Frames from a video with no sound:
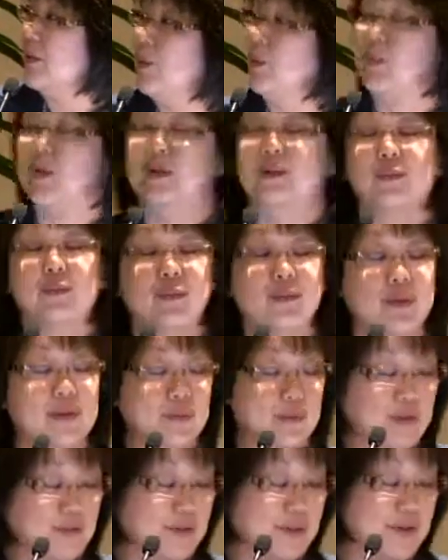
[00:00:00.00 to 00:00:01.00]
We
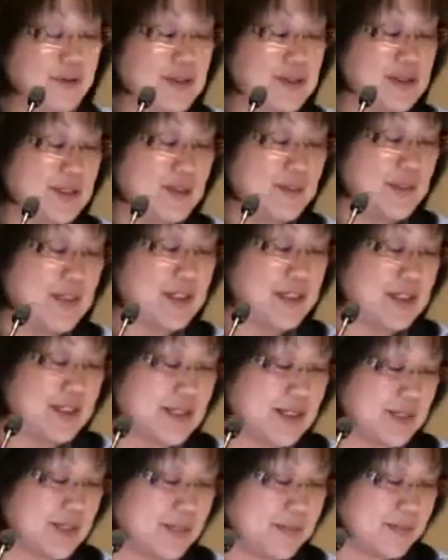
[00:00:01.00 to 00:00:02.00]
review the
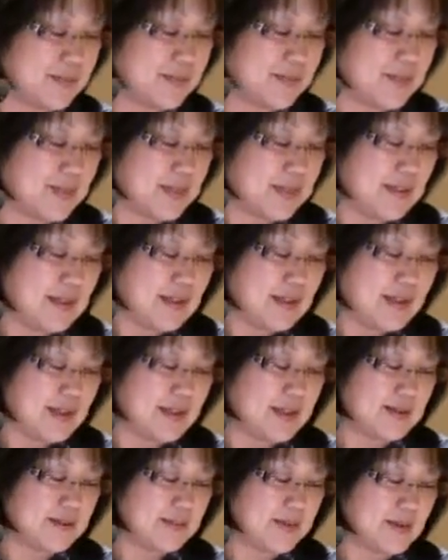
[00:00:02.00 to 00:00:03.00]
submissions.
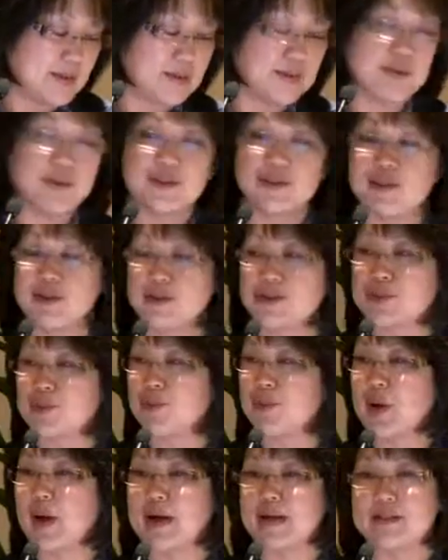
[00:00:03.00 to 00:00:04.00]
Okay, there's no
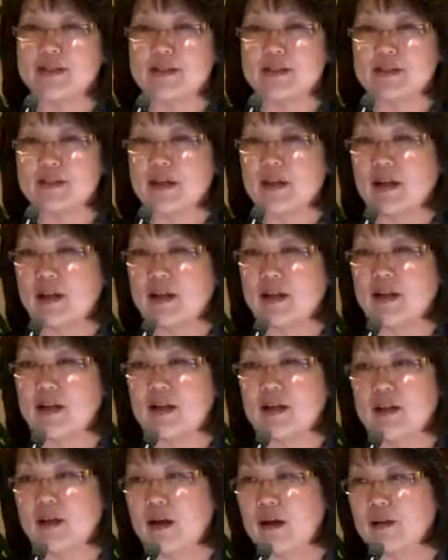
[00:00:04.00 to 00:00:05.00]
surprises.
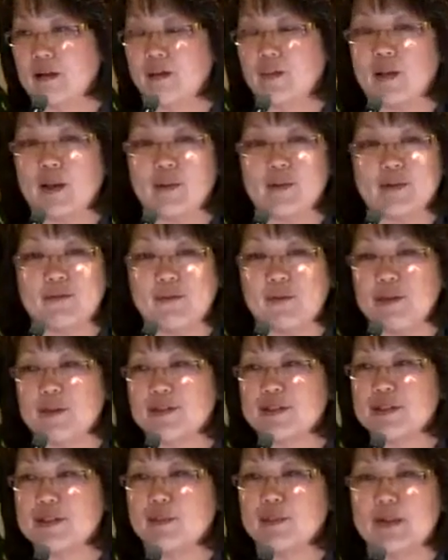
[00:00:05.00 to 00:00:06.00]
Along the way, before you
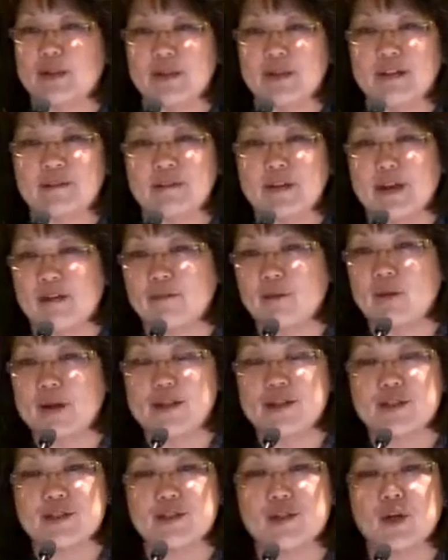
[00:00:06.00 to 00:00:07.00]
submit it, if you have
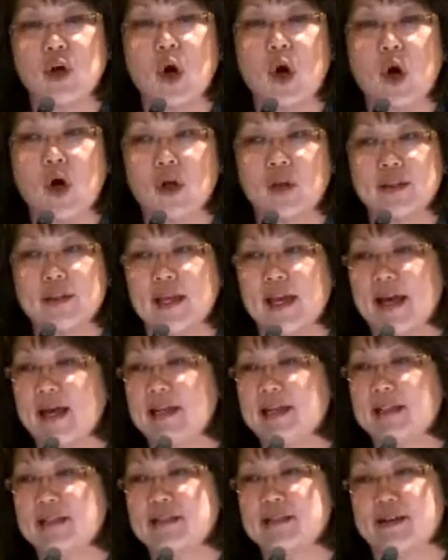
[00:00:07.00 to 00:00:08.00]
questions, call the
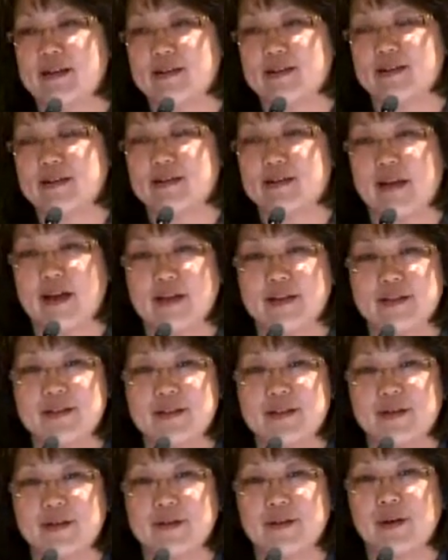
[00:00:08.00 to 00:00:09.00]
analyst that's assigned
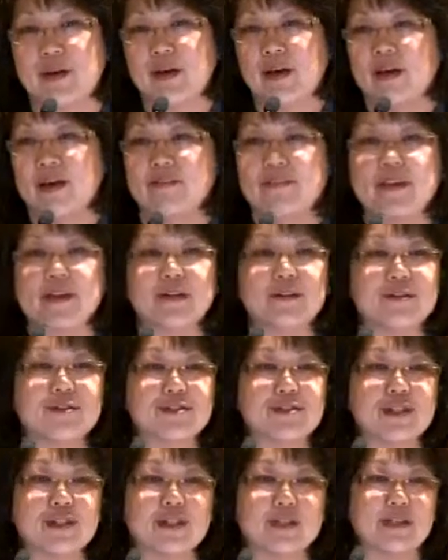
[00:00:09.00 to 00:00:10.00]
to you. If he or
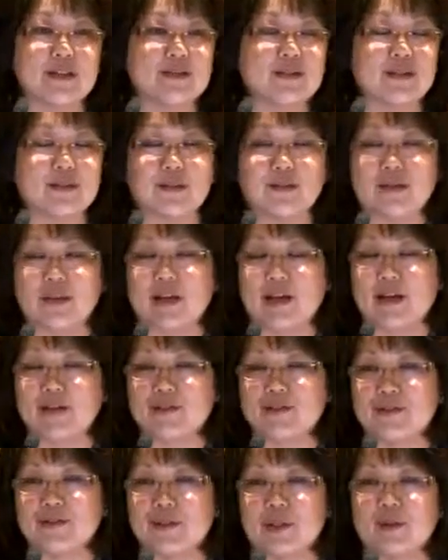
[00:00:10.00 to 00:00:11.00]
she doesn't know the
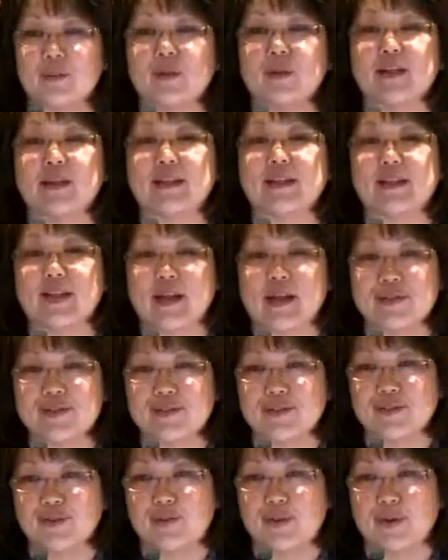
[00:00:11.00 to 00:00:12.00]
answer, they will get the
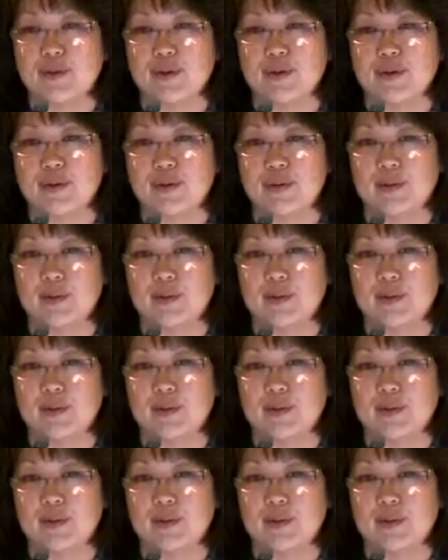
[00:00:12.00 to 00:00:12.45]
answers for you.